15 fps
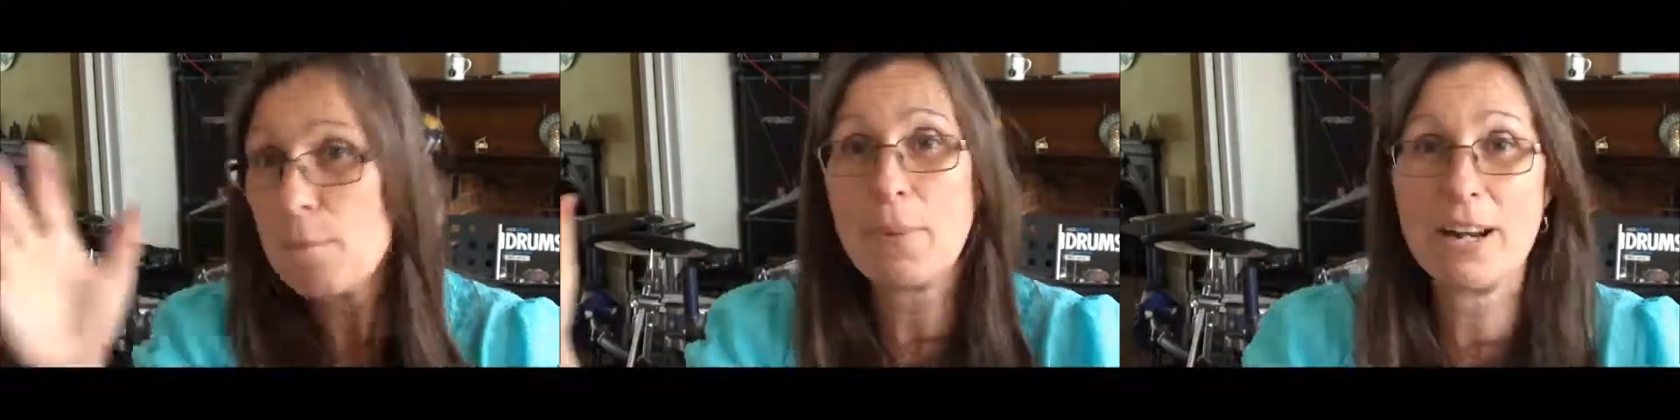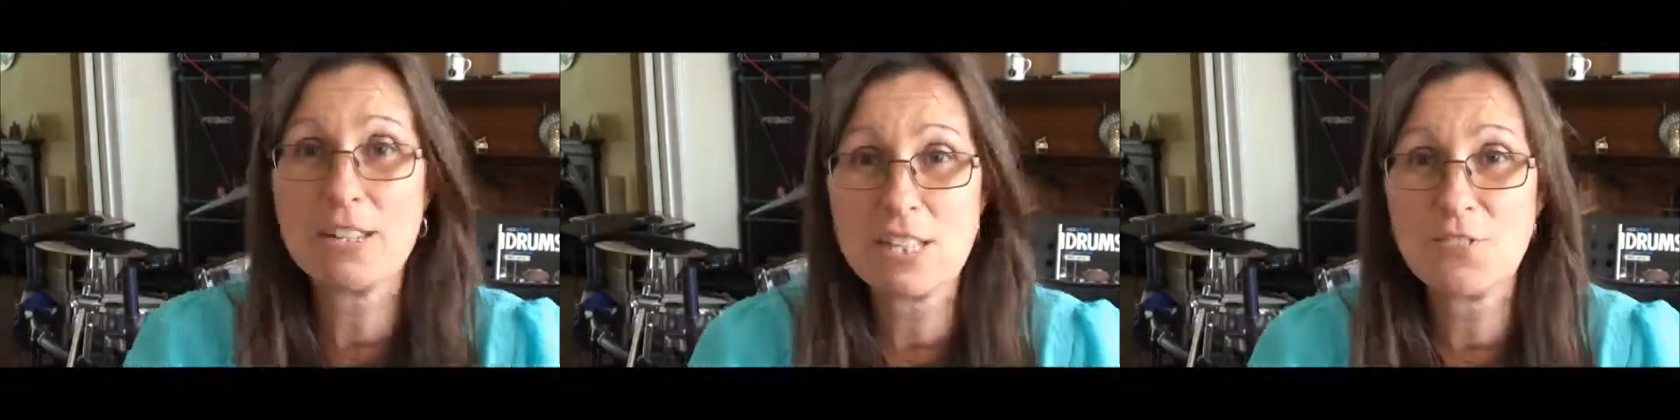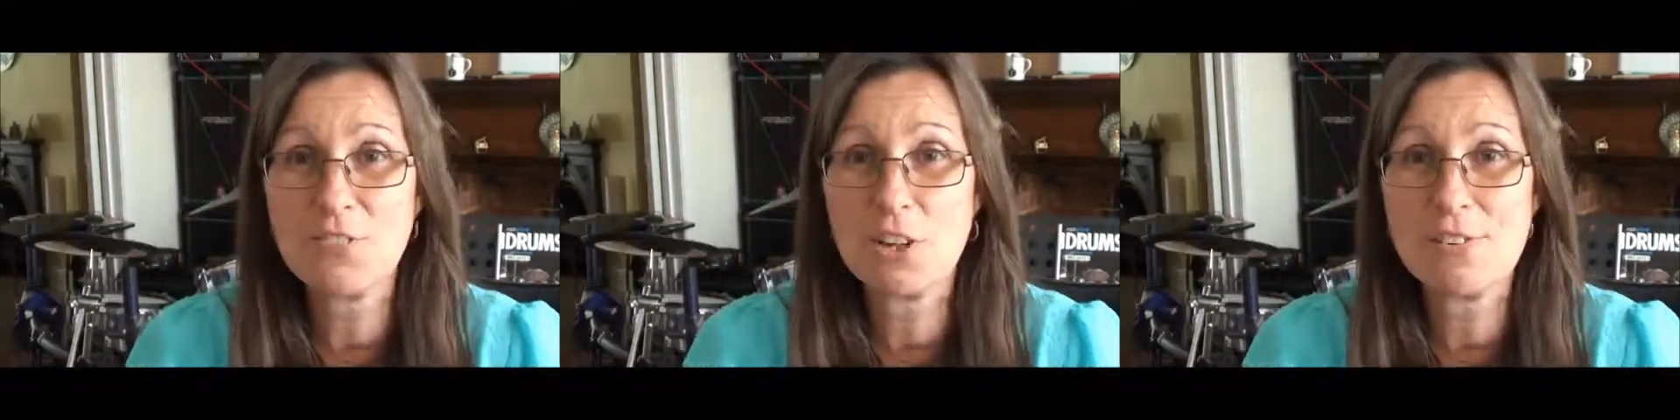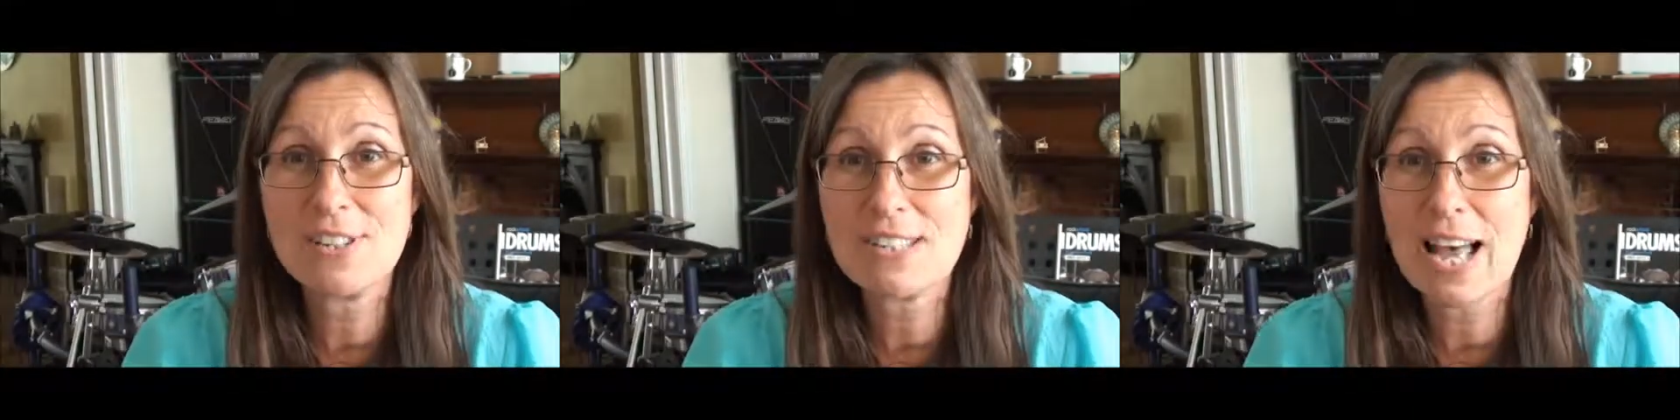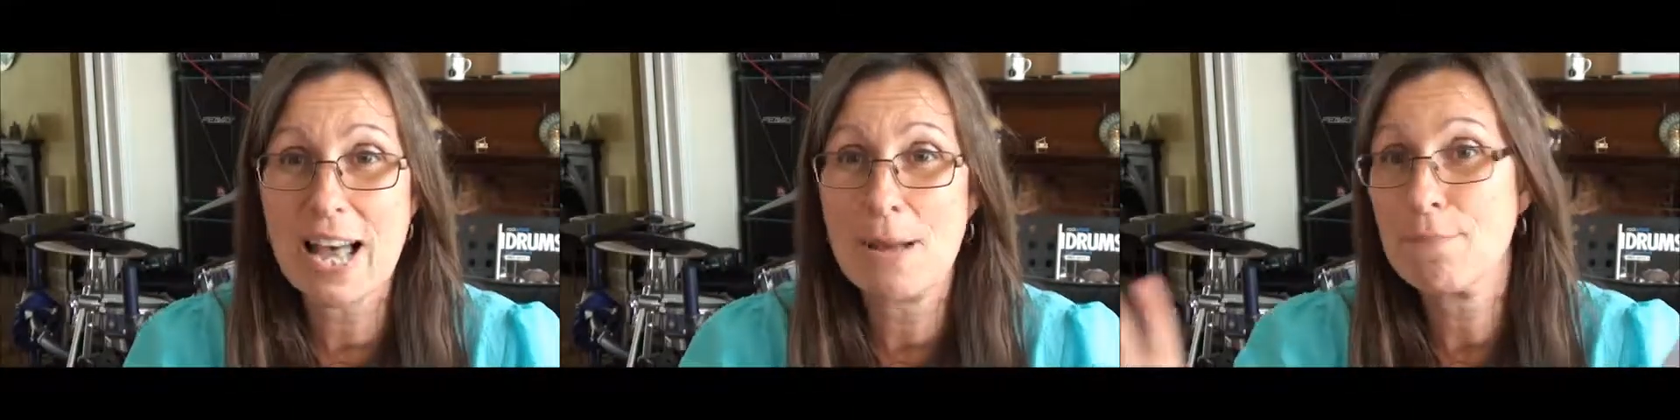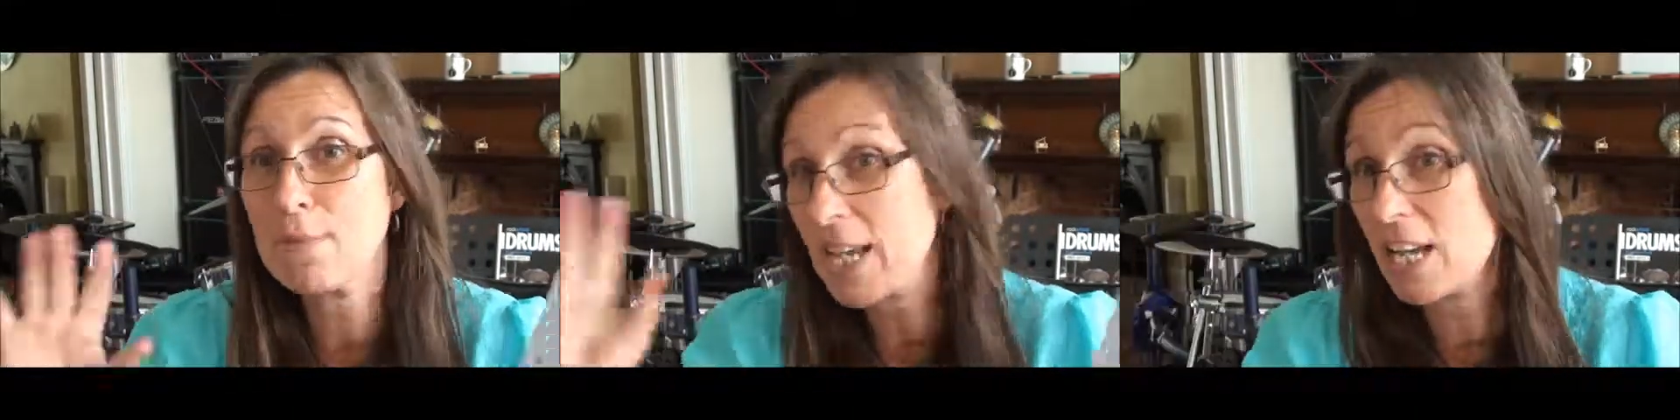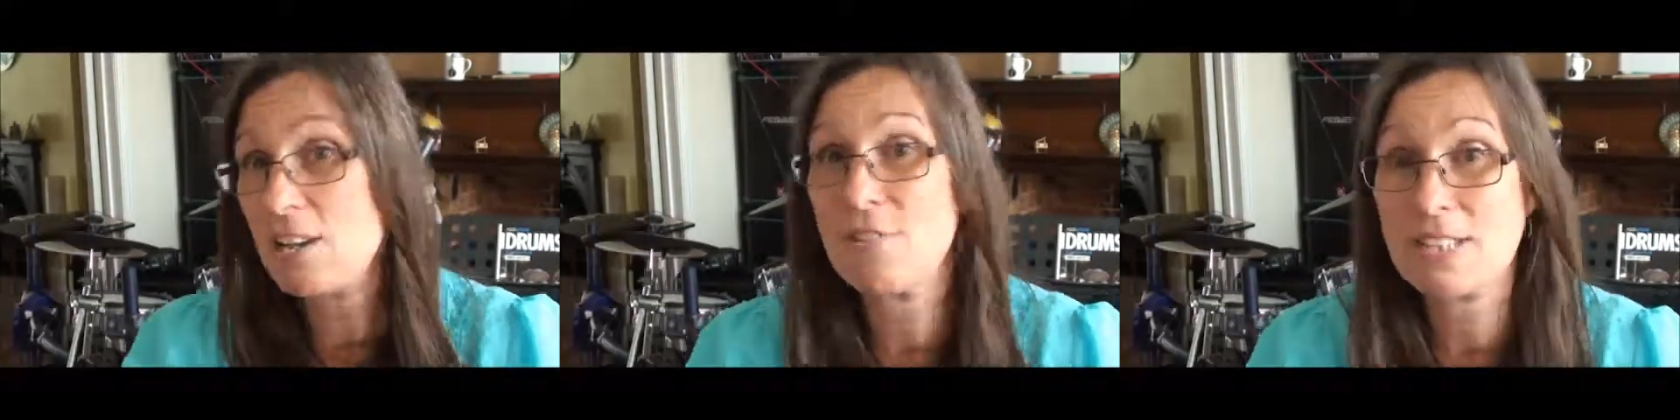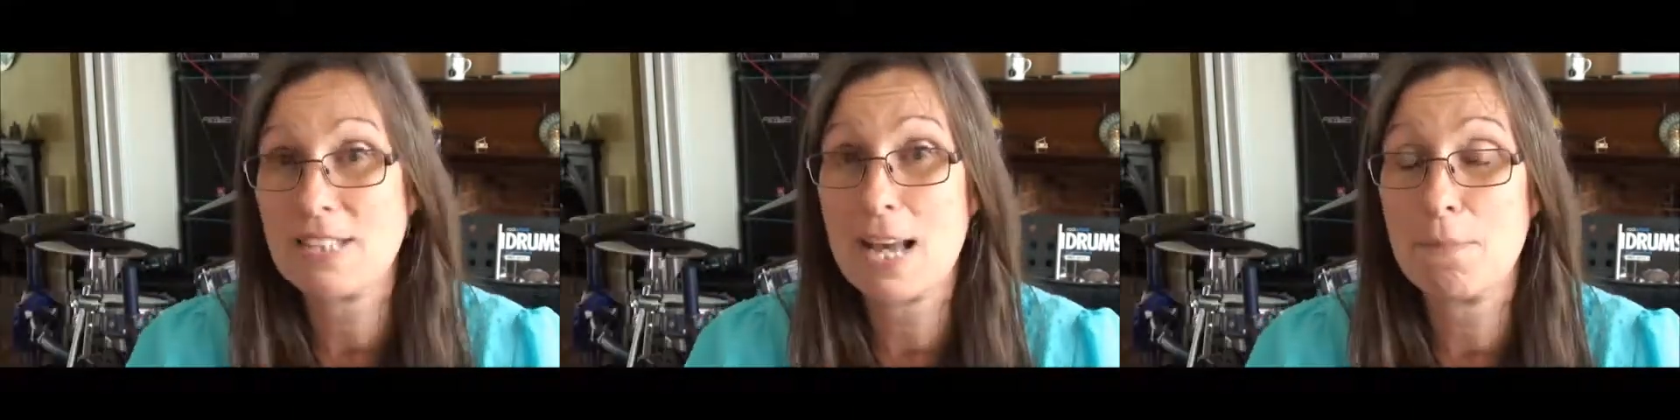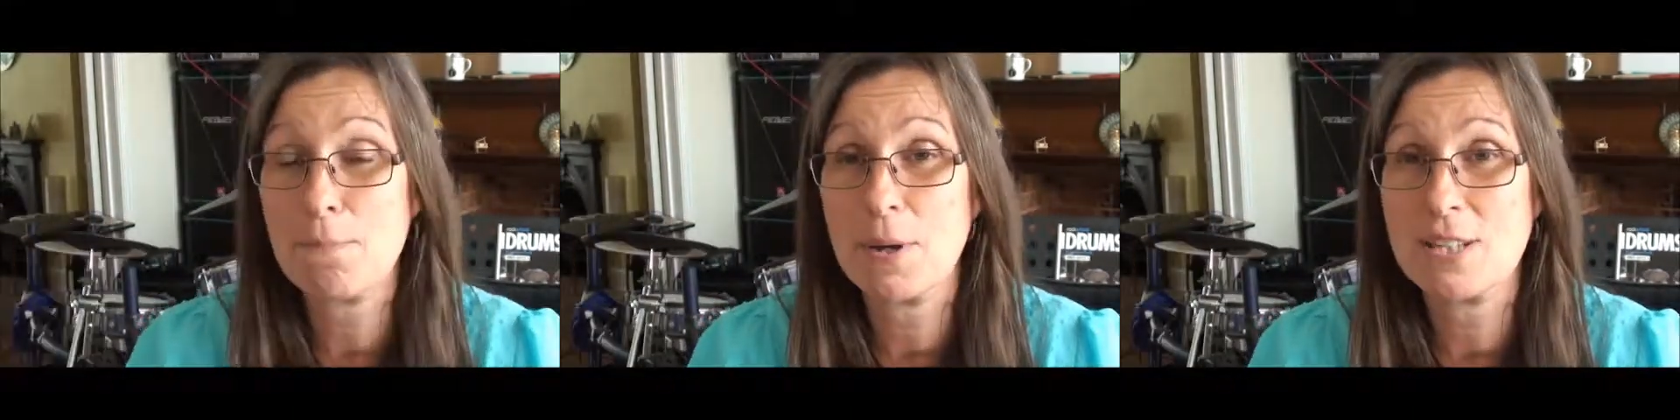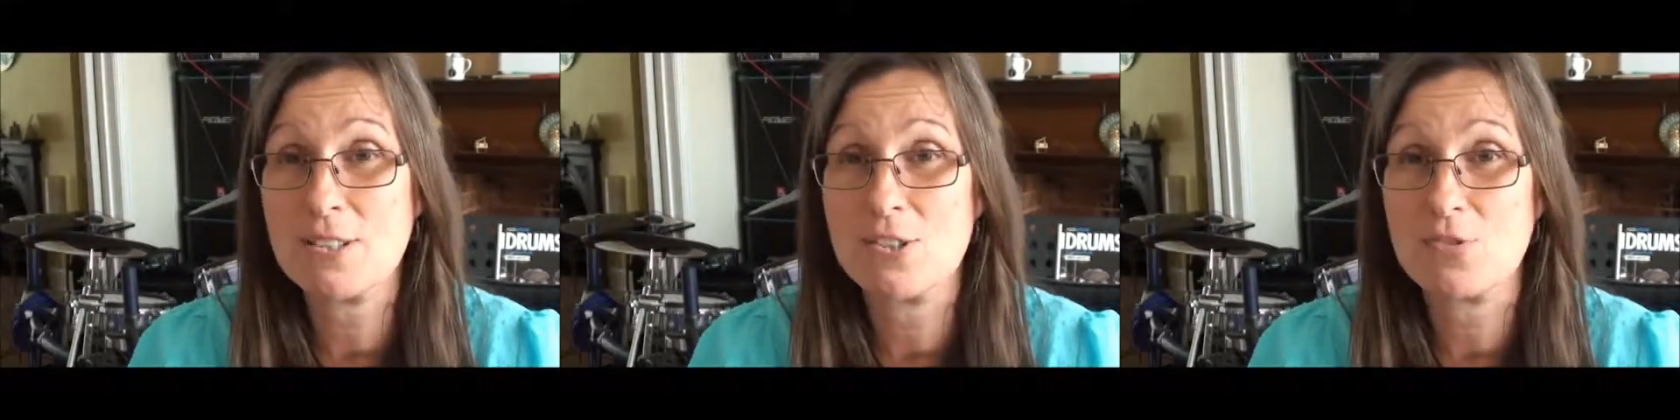Practice for your exam, get your exam
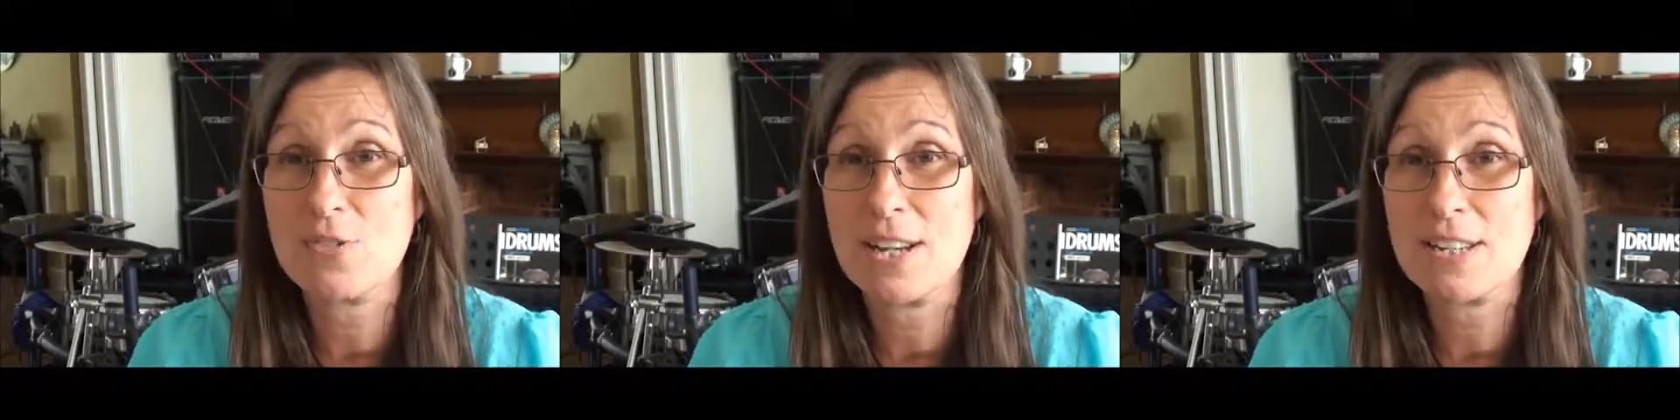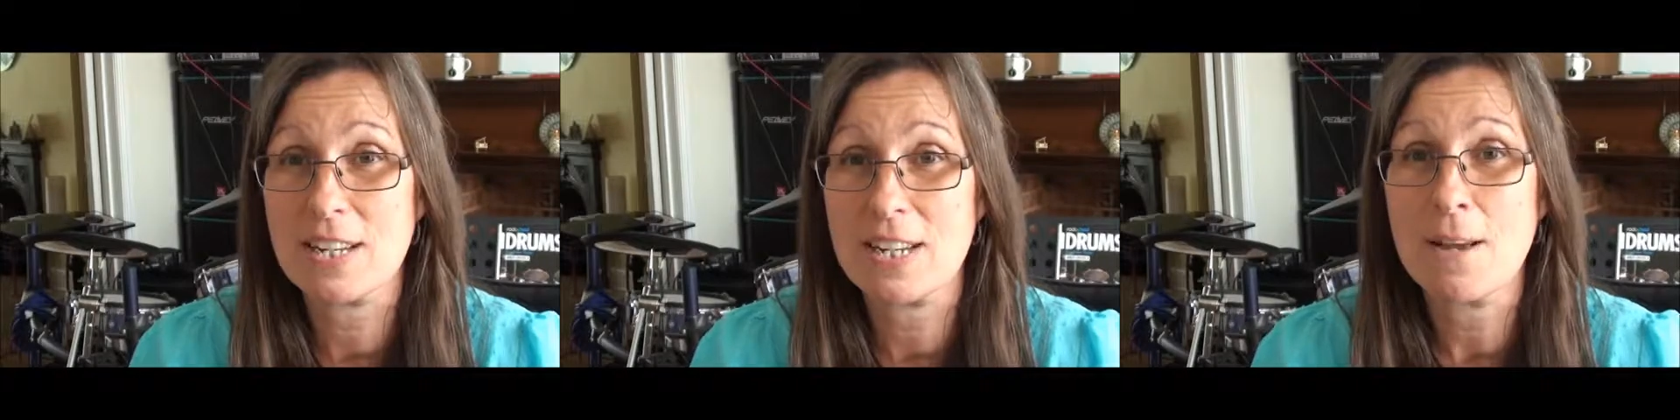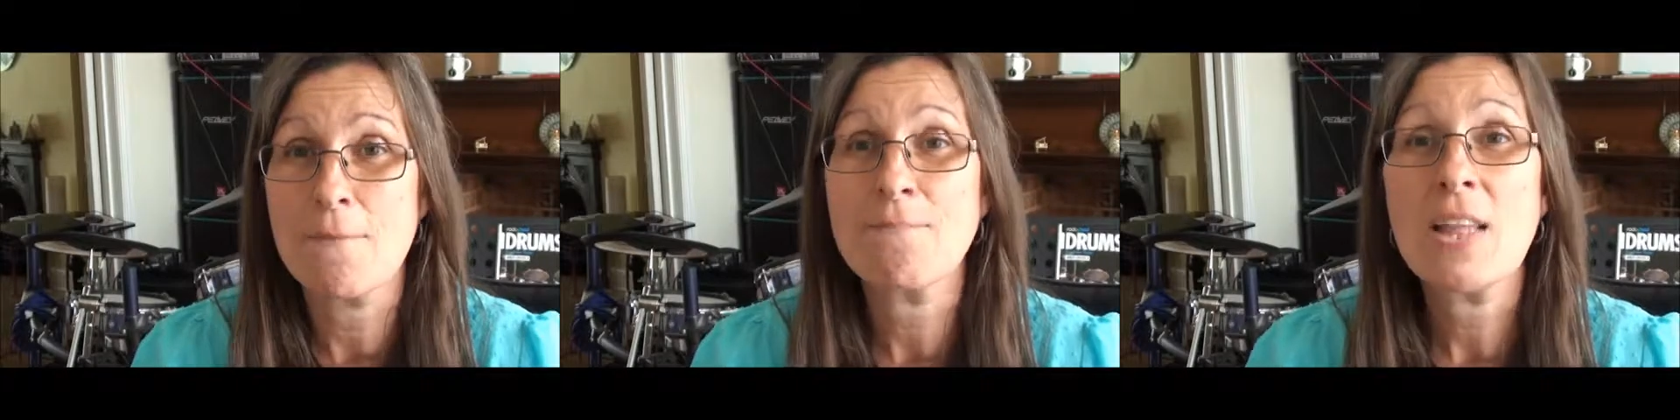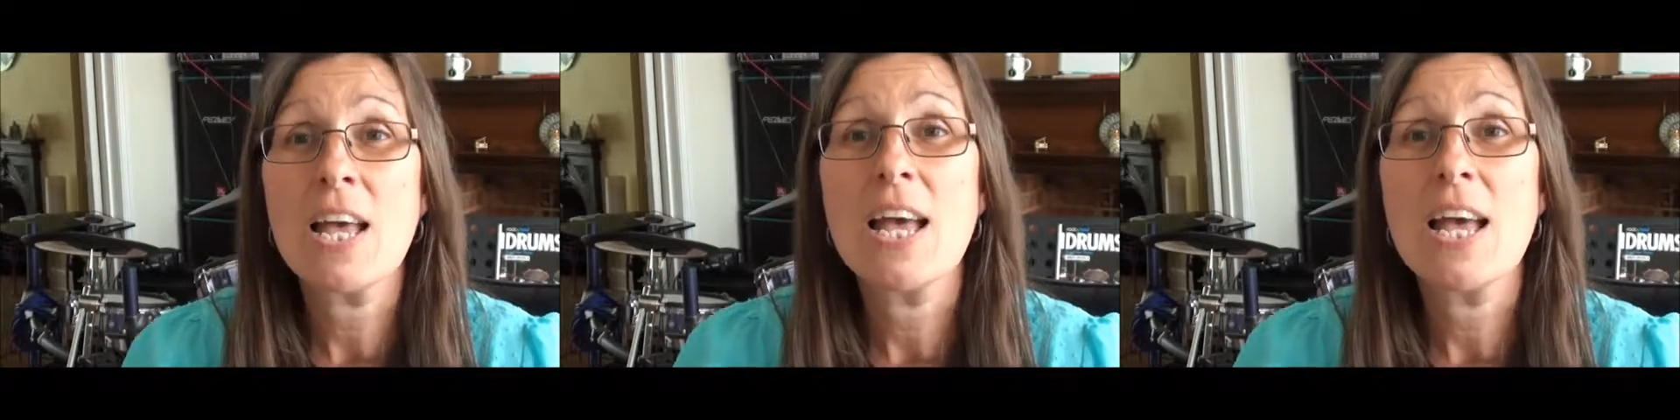pieces ready,